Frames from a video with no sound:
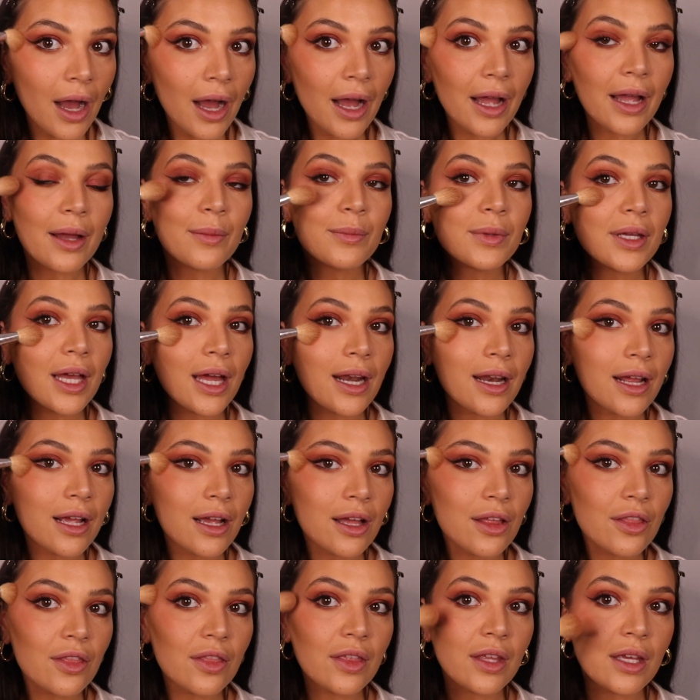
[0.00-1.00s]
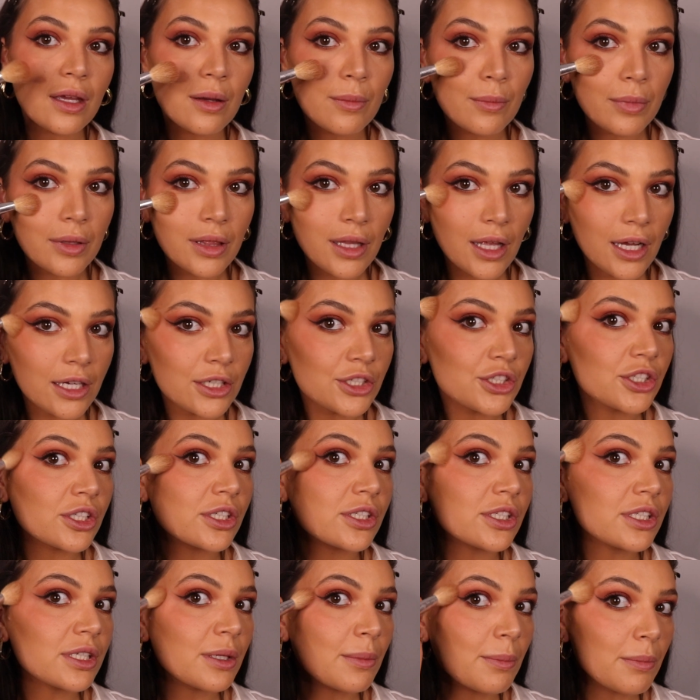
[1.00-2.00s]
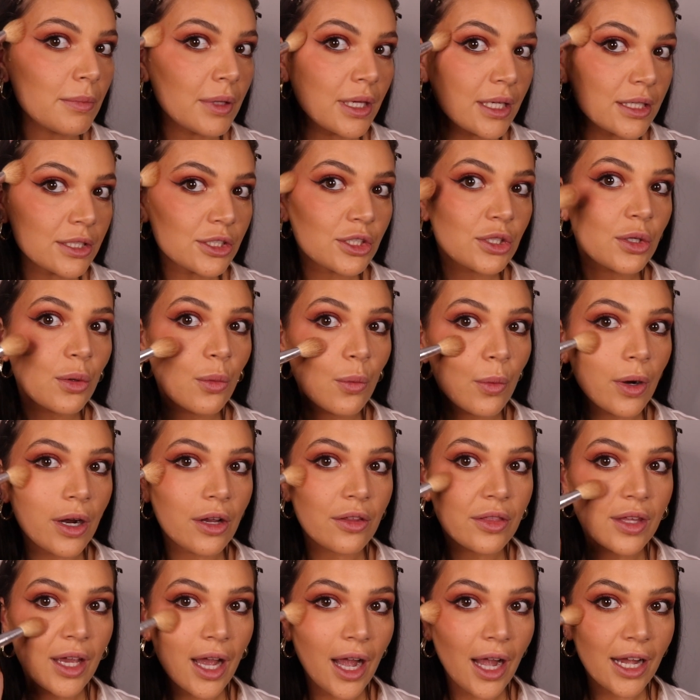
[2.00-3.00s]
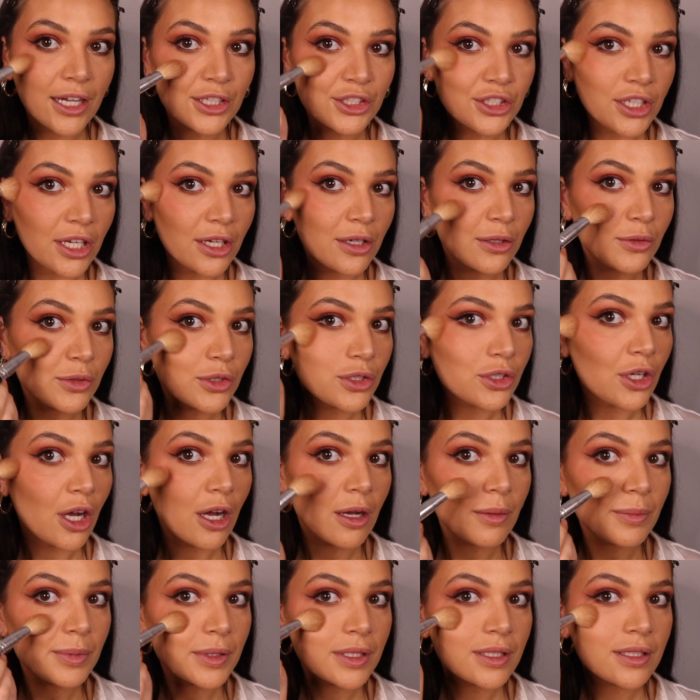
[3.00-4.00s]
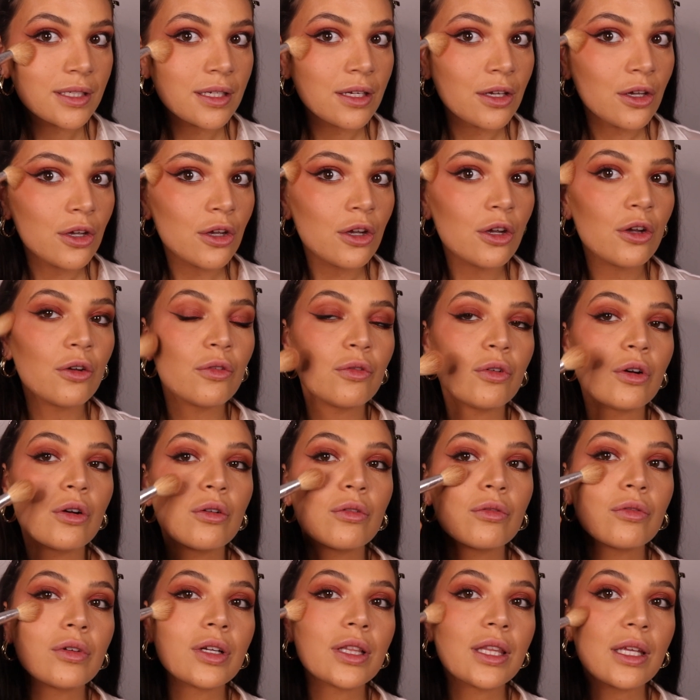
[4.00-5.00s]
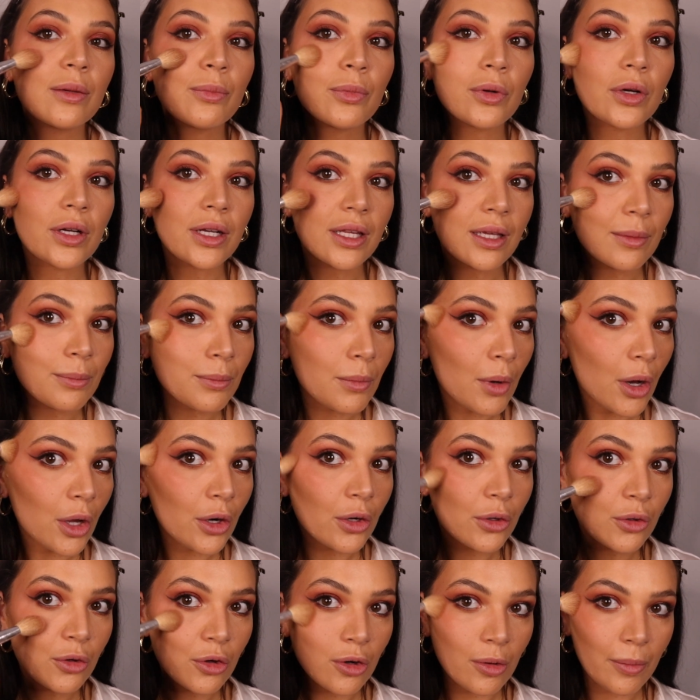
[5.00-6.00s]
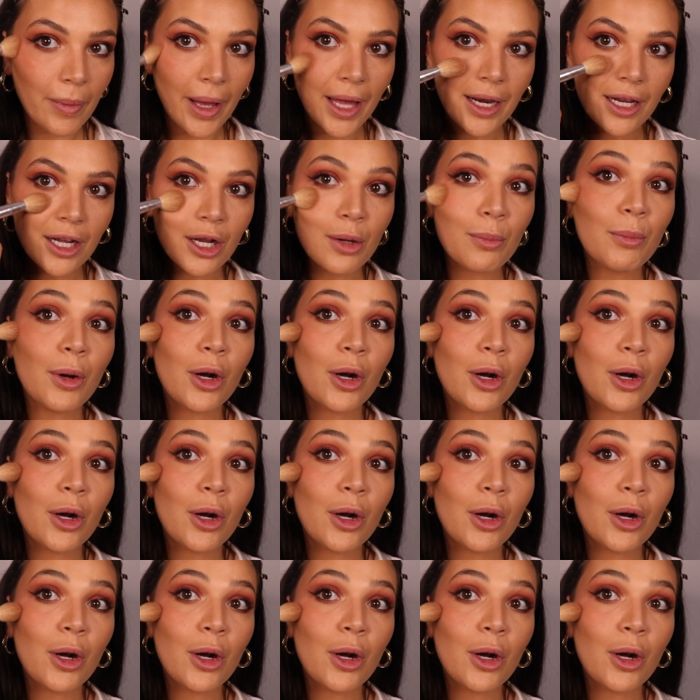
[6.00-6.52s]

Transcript: I am getting the blush to meet where the eyeshadow stops for a really pretty monochromatic